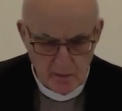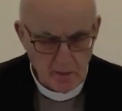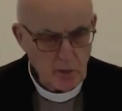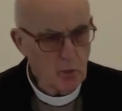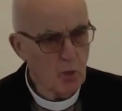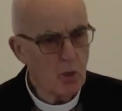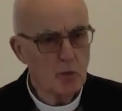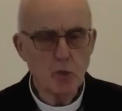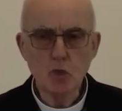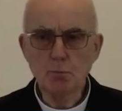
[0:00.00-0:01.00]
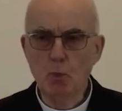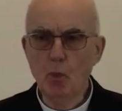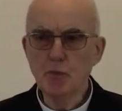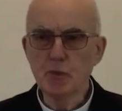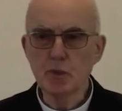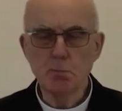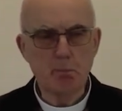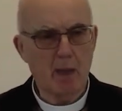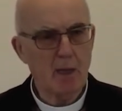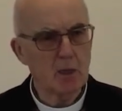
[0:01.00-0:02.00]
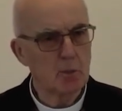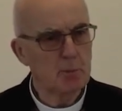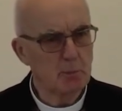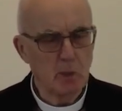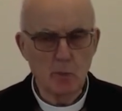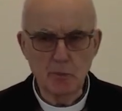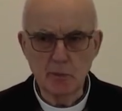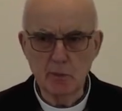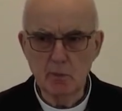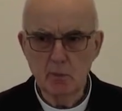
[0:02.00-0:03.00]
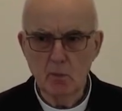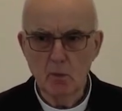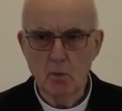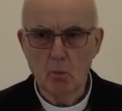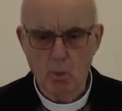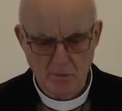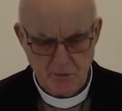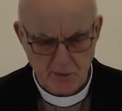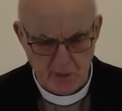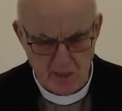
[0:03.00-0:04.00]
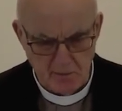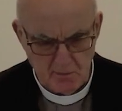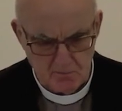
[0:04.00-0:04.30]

He orders Moses back up the mountain once again.